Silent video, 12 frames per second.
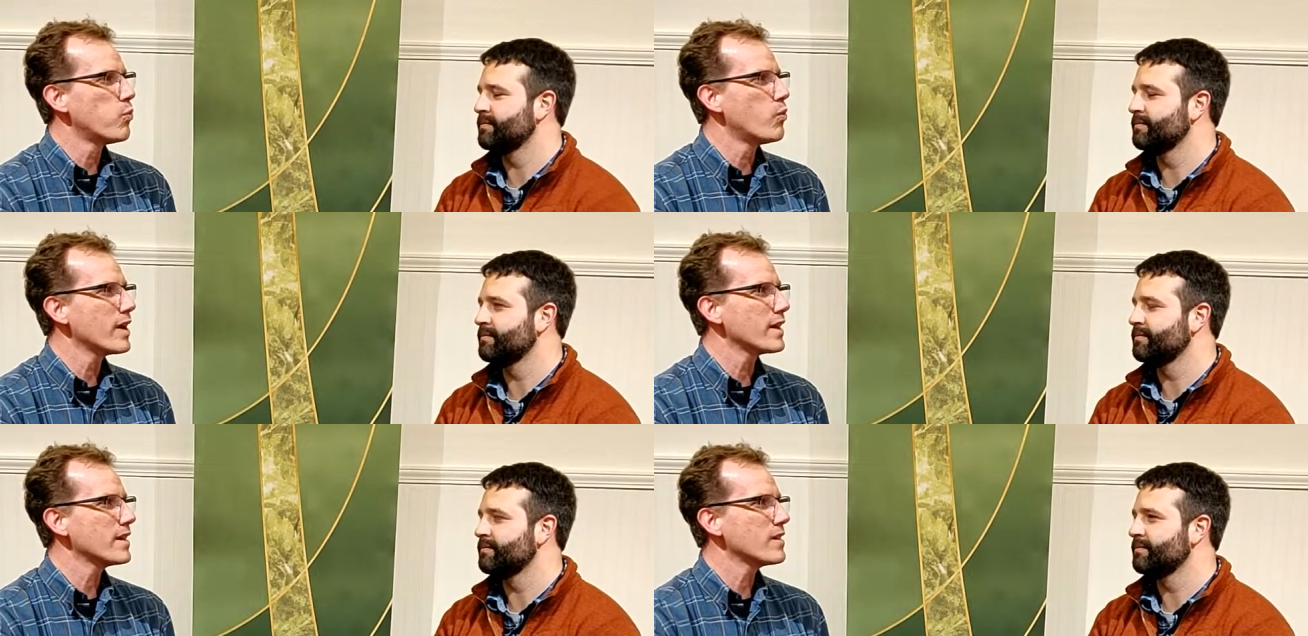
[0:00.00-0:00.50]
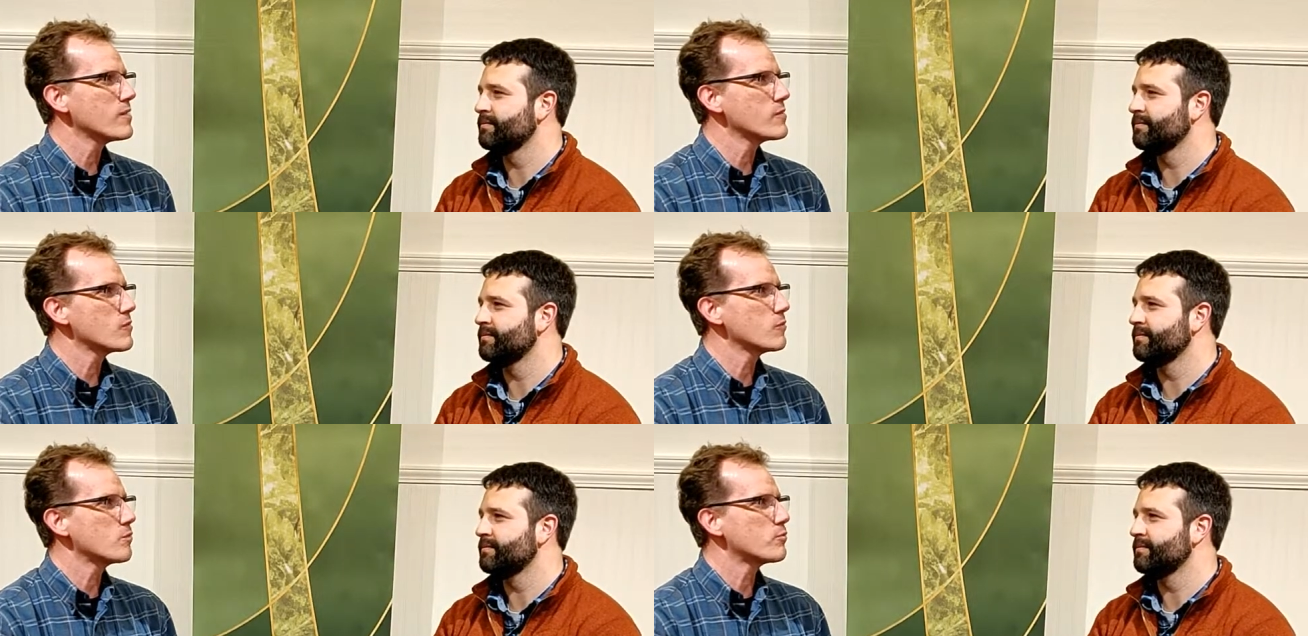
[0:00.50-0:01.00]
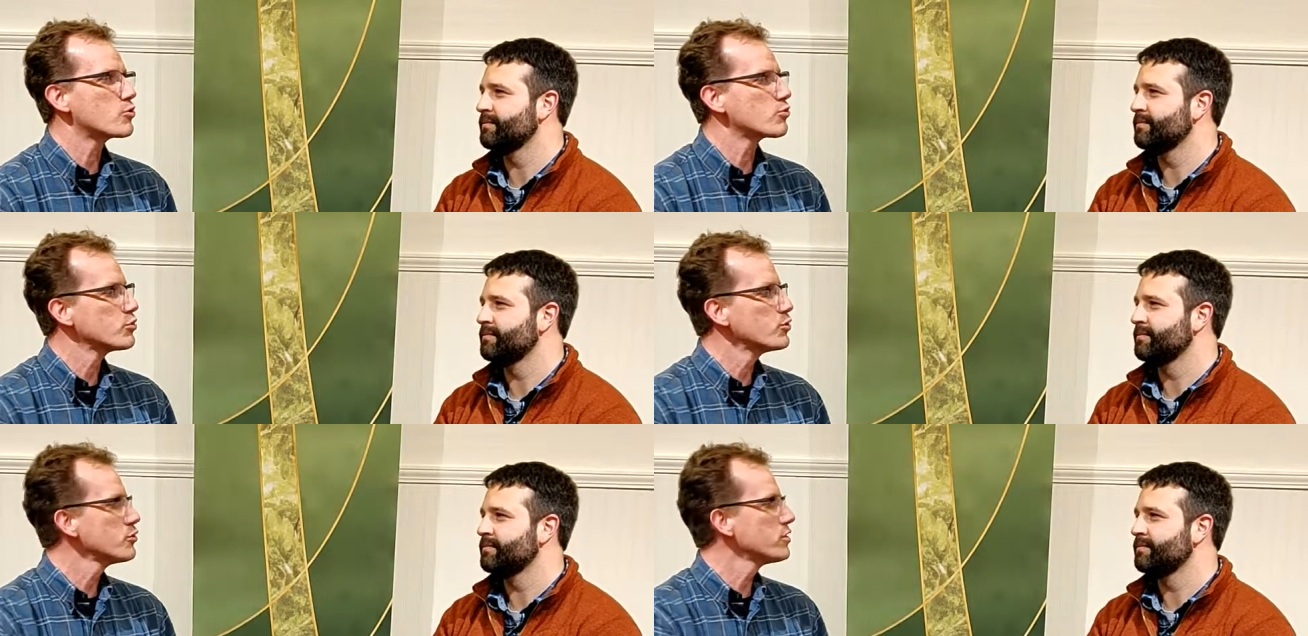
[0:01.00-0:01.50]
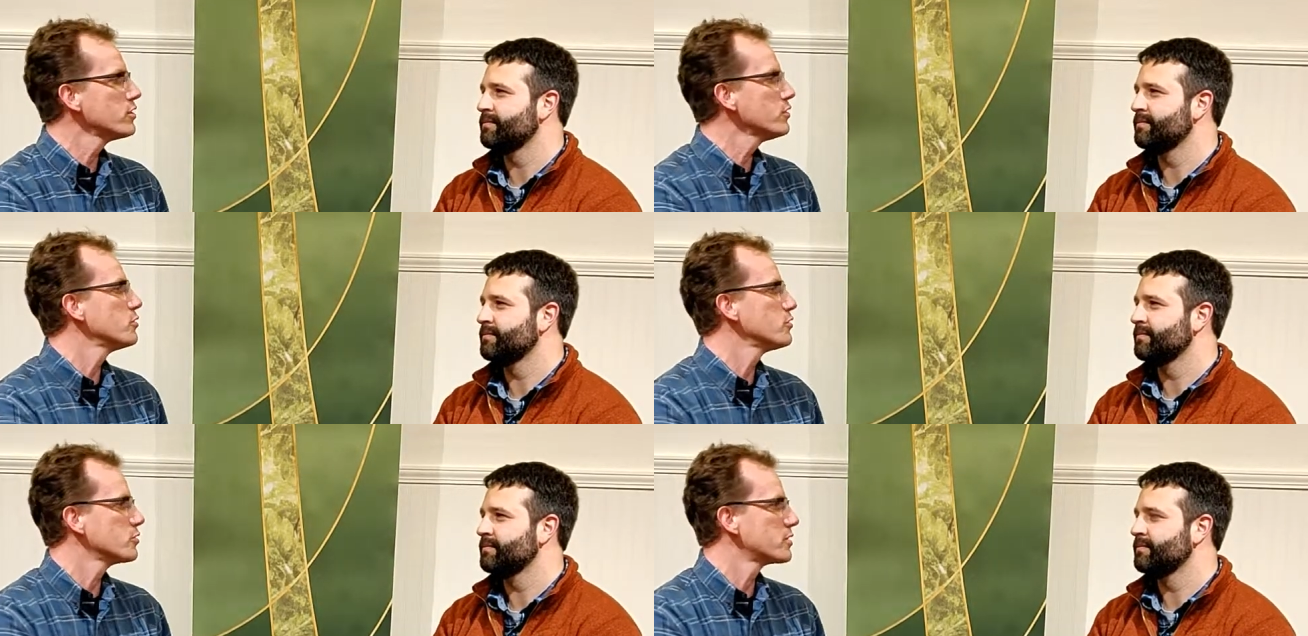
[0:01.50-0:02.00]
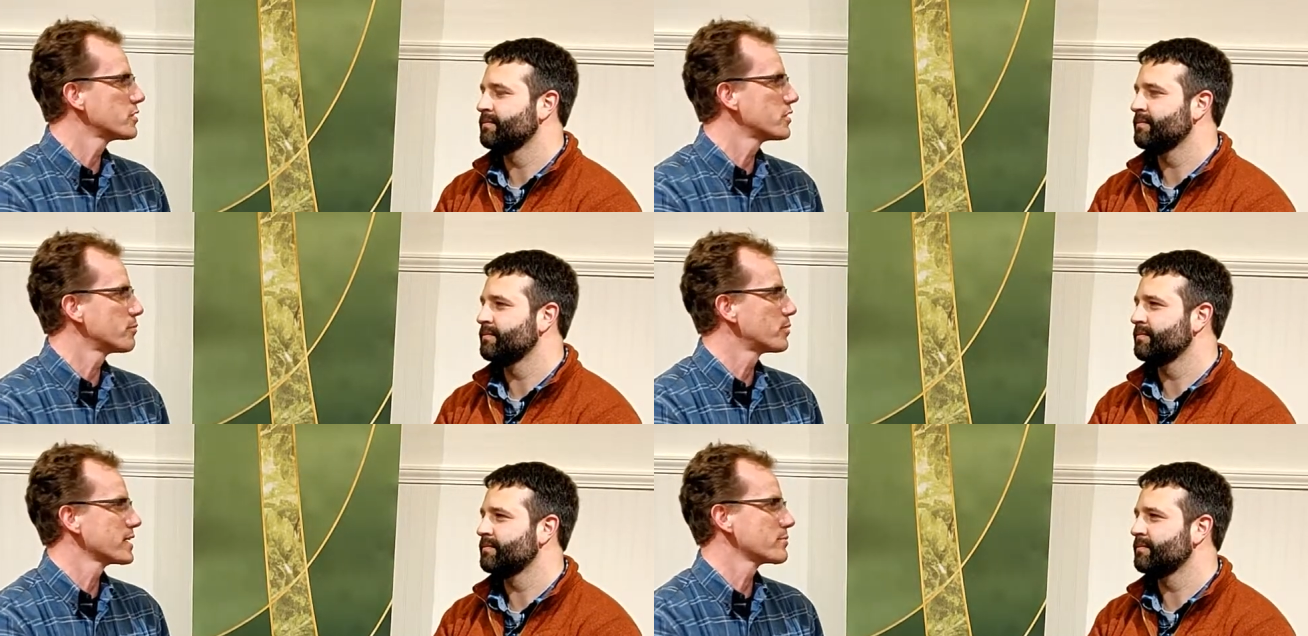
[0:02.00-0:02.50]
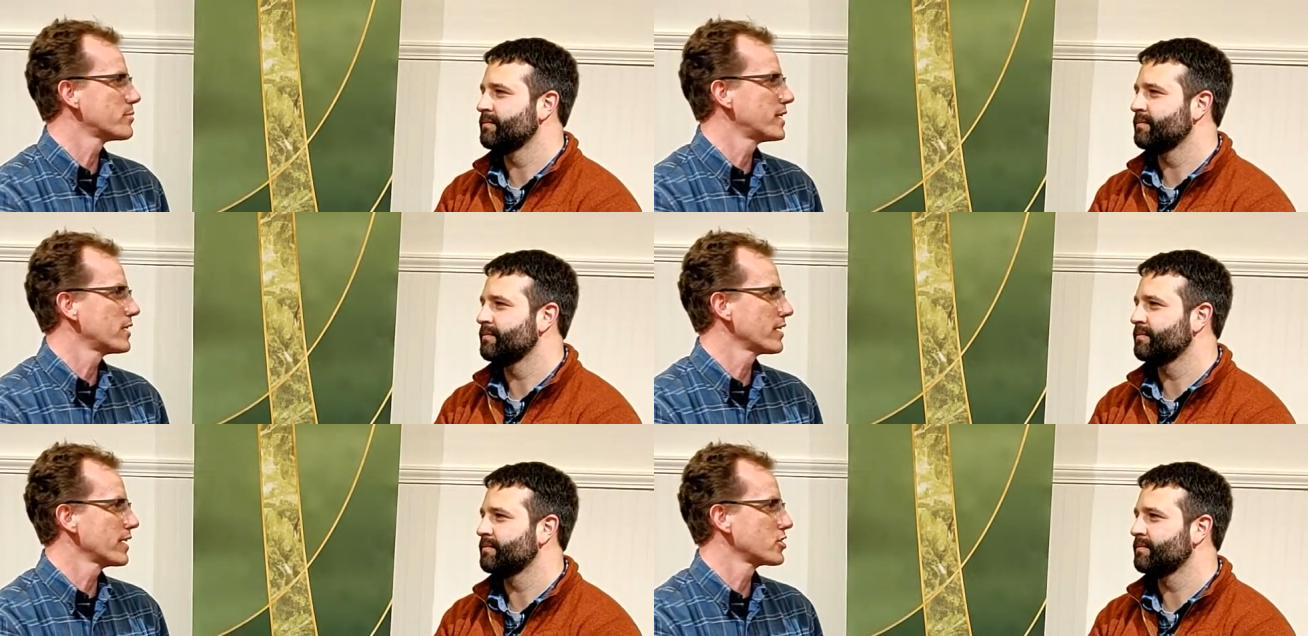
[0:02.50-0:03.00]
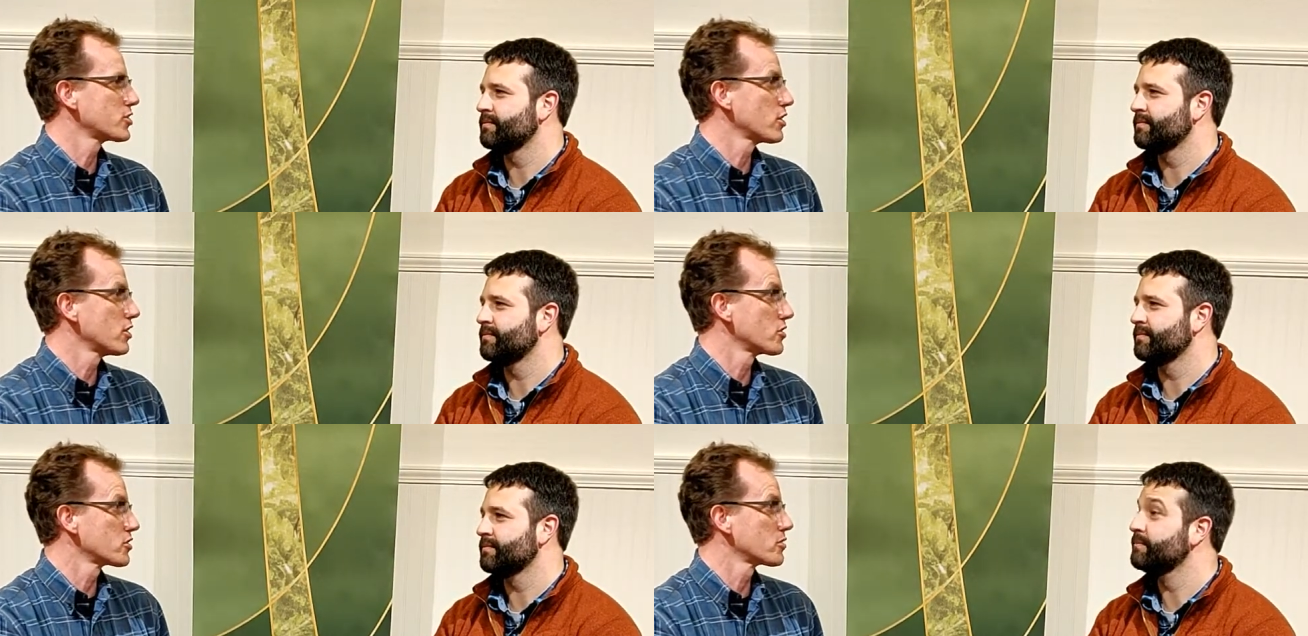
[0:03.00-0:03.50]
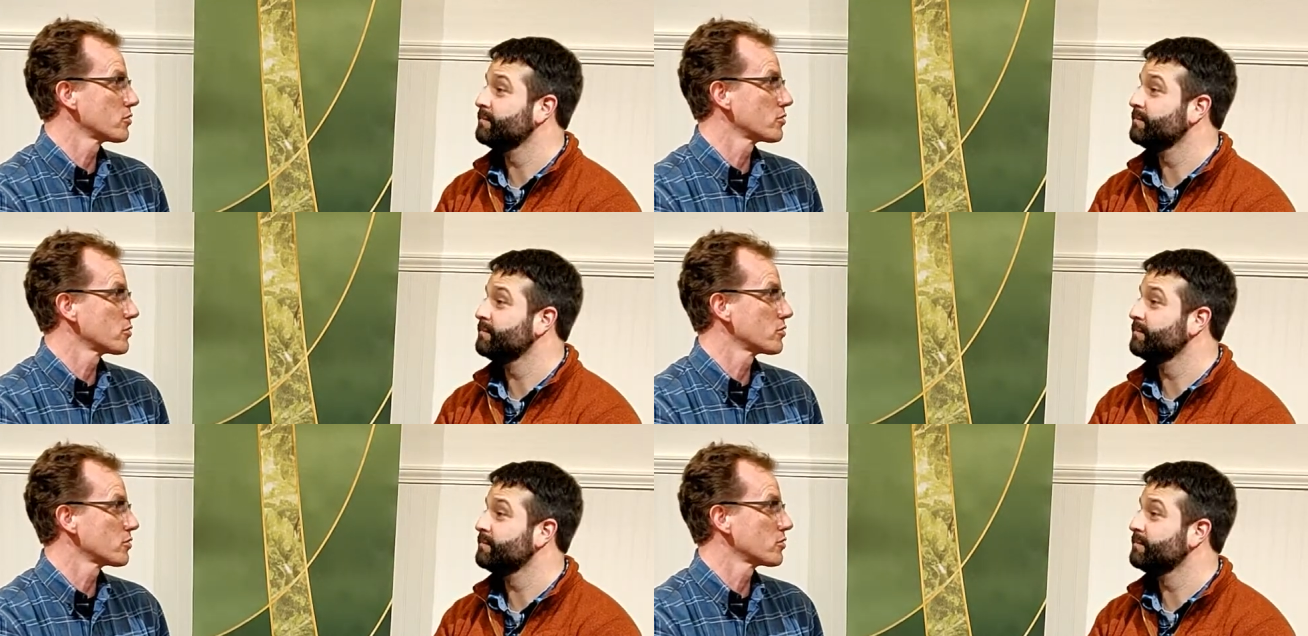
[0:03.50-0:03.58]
Speaker 1: what drew you to the Presbyterian Church?